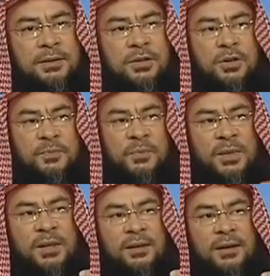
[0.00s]
So,
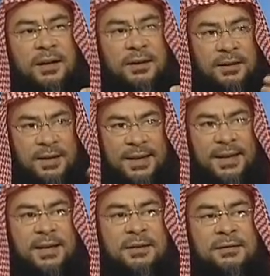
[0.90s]

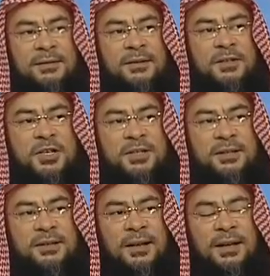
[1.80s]
again, this is
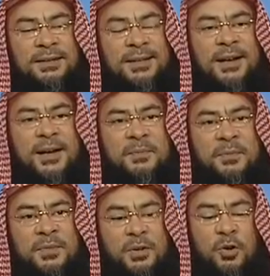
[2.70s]
a time,
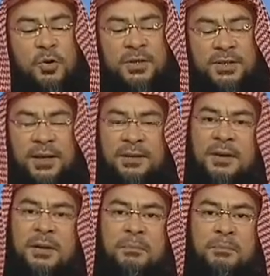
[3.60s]
though it's not
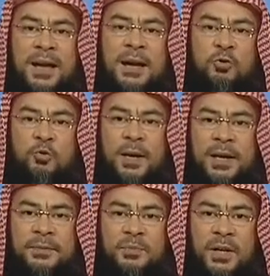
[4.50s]
bound
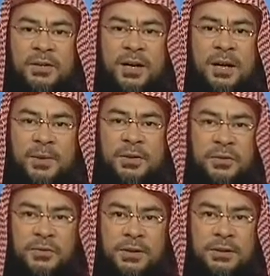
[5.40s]
by a time
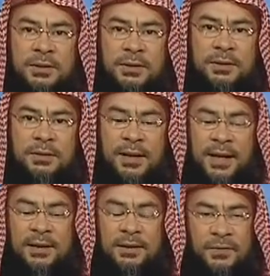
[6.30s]
interval,
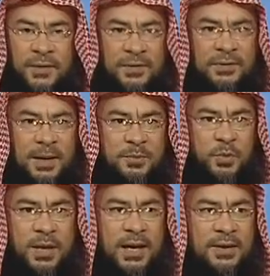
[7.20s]
like the five times
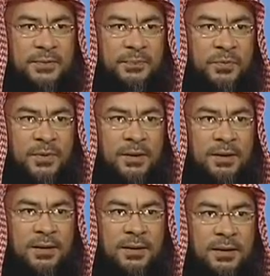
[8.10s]
we have,
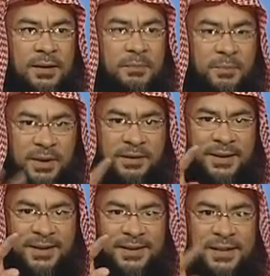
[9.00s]
it, but
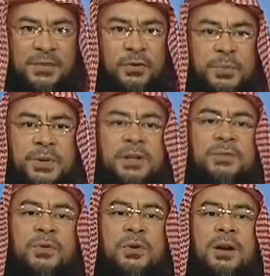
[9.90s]
it is forbidden
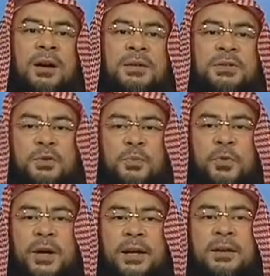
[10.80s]
for us to
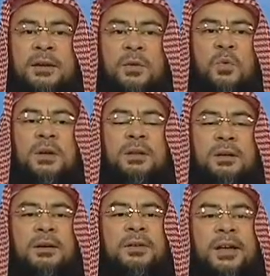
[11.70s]
pray when the
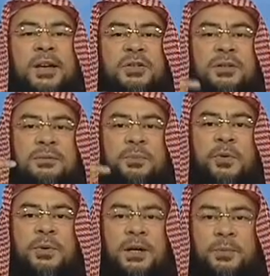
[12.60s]
congregational
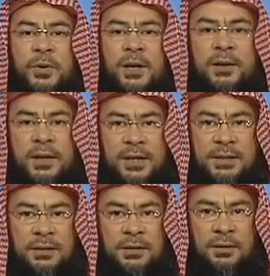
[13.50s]
pr uh, prayer
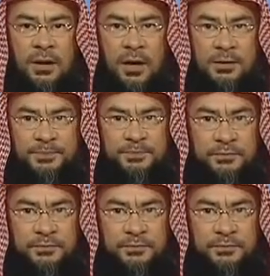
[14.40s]
is on.